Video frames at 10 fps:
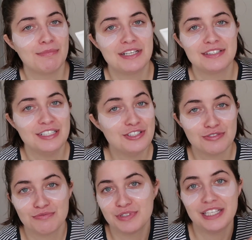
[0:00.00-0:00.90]
My skin
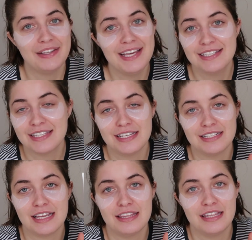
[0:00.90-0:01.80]
just really likes
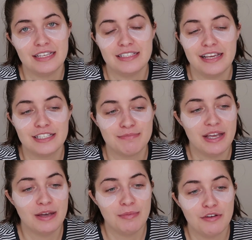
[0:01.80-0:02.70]
this. I think it takes
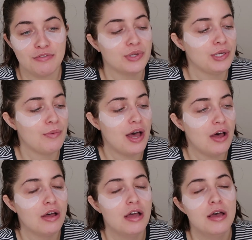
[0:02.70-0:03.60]
makeup off really
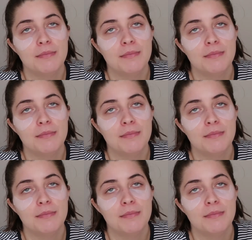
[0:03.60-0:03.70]
well,